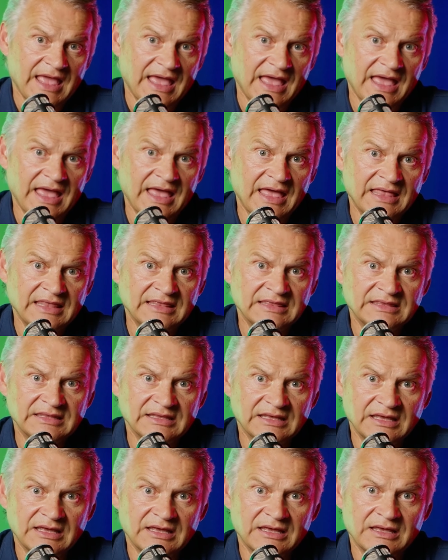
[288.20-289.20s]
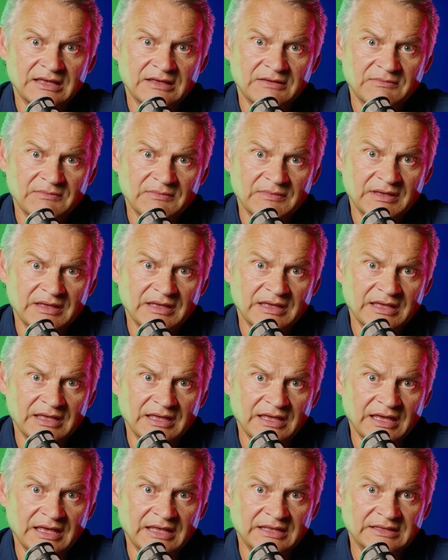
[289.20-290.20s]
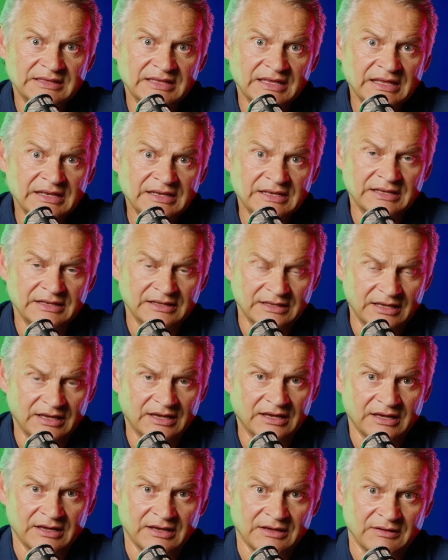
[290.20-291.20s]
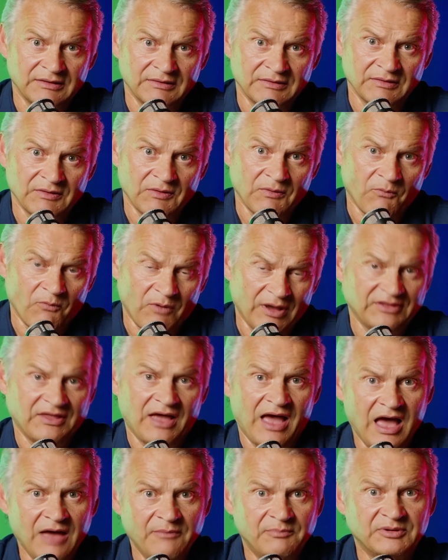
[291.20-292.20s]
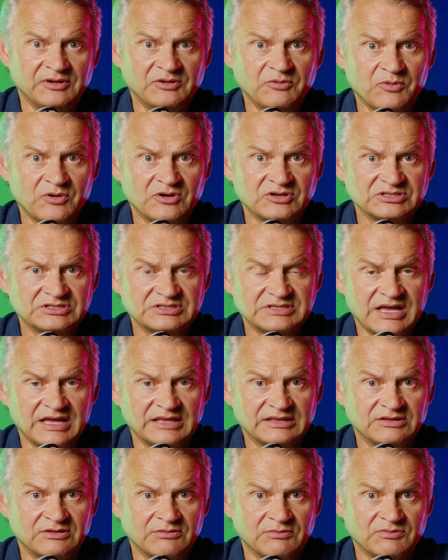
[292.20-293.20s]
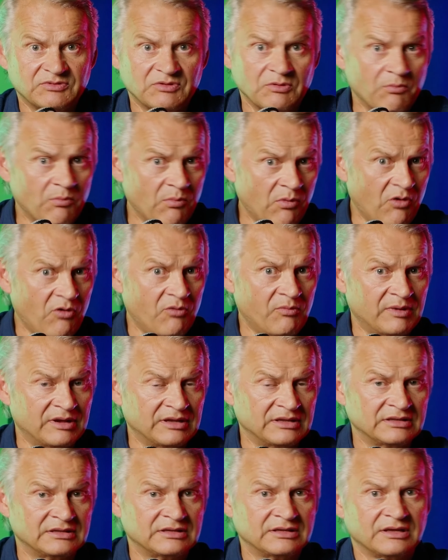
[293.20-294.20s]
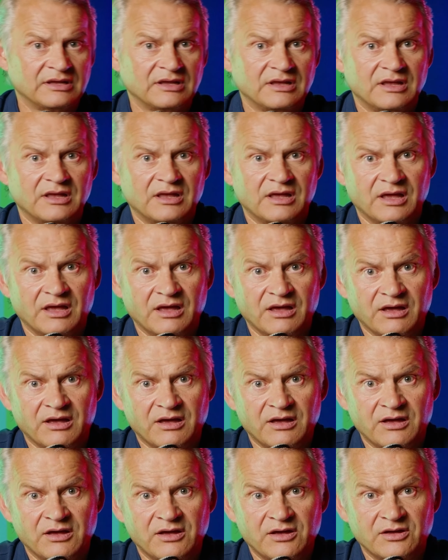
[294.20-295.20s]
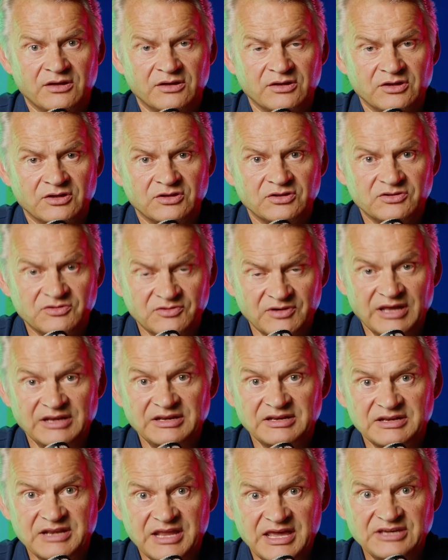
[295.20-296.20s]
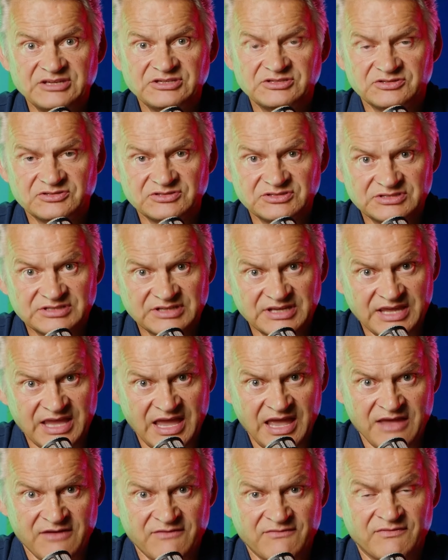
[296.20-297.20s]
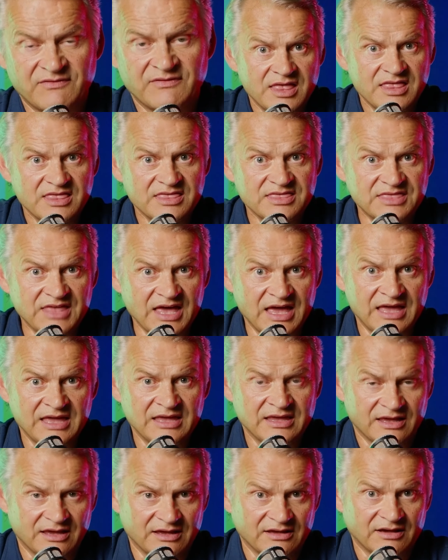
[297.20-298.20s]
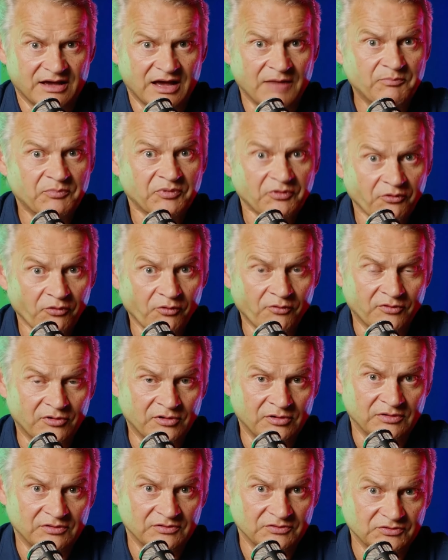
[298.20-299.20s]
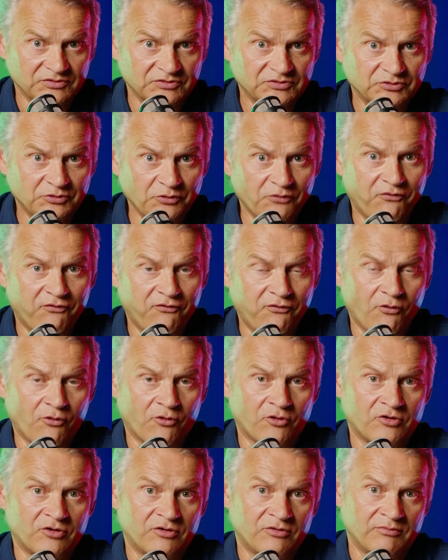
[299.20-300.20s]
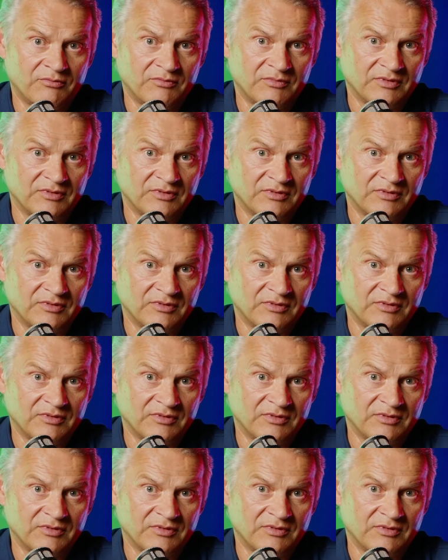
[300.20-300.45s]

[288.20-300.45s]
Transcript: And, uh, and then uh, what happened was that the, the moment uh, United Nations gave they approval to form